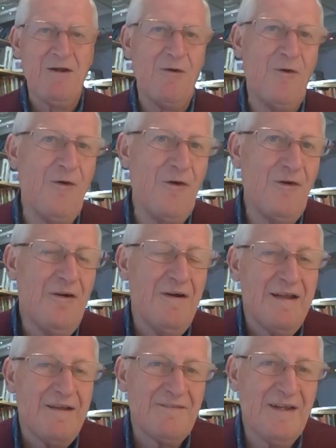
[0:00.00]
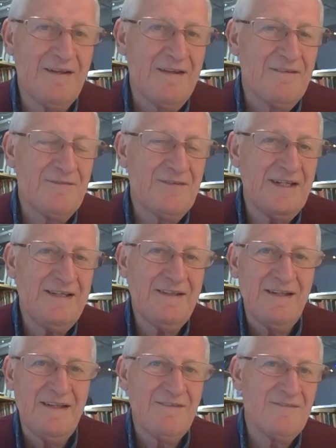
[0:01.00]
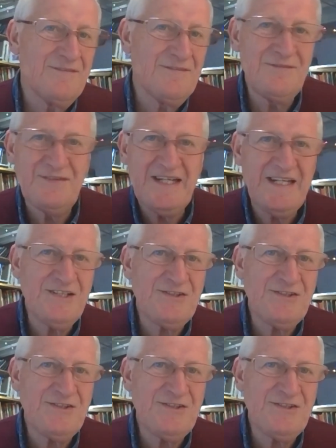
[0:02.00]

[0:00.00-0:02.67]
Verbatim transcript: or that the, the